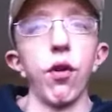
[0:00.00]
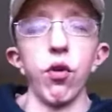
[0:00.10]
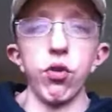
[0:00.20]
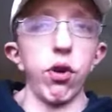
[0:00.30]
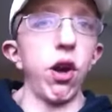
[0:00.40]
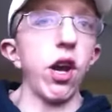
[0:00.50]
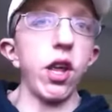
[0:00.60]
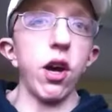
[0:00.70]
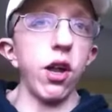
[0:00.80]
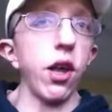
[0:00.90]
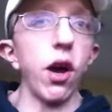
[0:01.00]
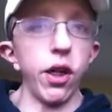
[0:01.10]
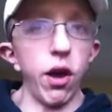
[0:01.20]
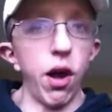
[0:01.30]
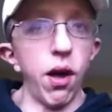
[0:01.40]
first or yada yada
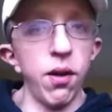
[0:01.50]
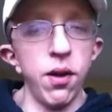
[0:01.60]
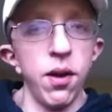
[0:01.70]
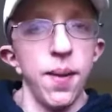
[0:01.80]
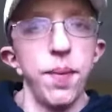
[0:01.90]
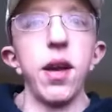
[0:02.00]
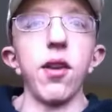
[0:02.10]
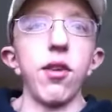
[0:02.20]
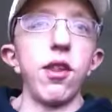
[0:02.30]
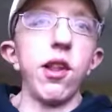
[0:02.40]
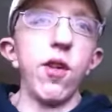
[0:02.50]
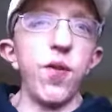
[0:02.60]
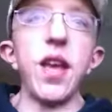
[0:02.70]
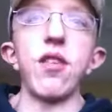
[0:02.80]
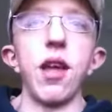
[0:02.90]
yada yada. Because let's just
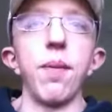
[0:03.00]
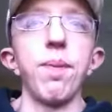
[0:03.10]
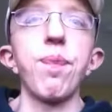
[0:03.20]
face it.